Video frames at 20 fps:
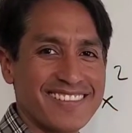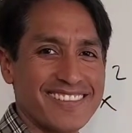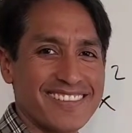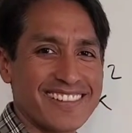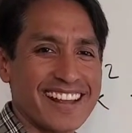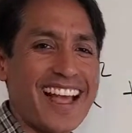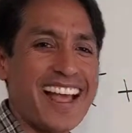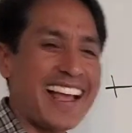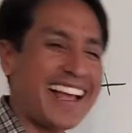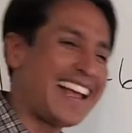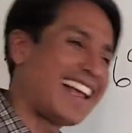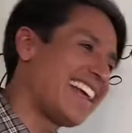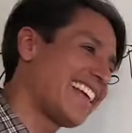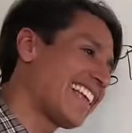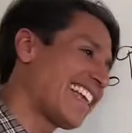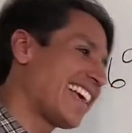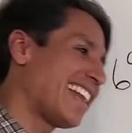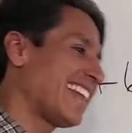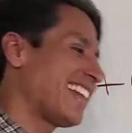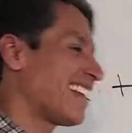
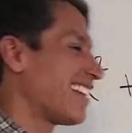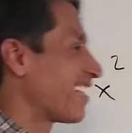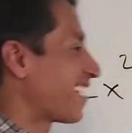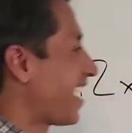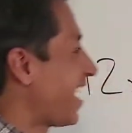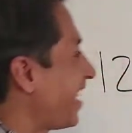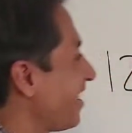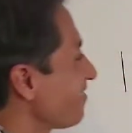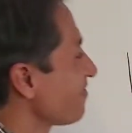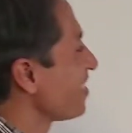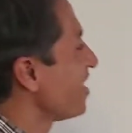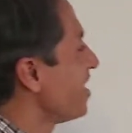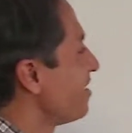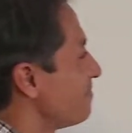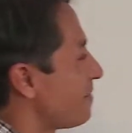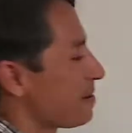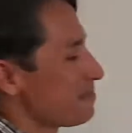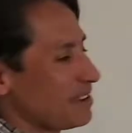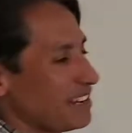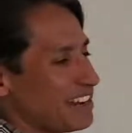Get it? Okay.
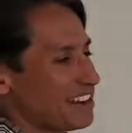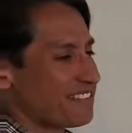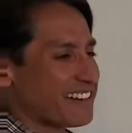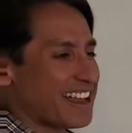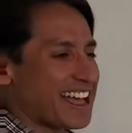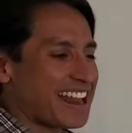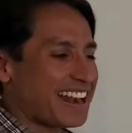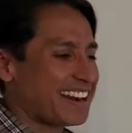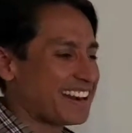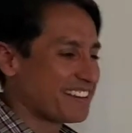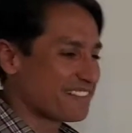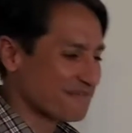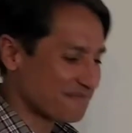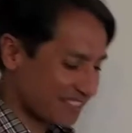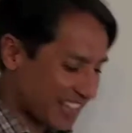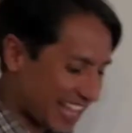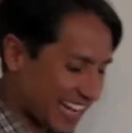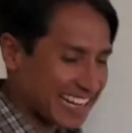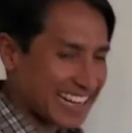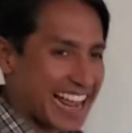Maybe you don't. I don't know.
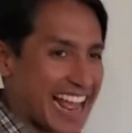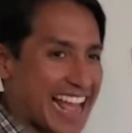Get it?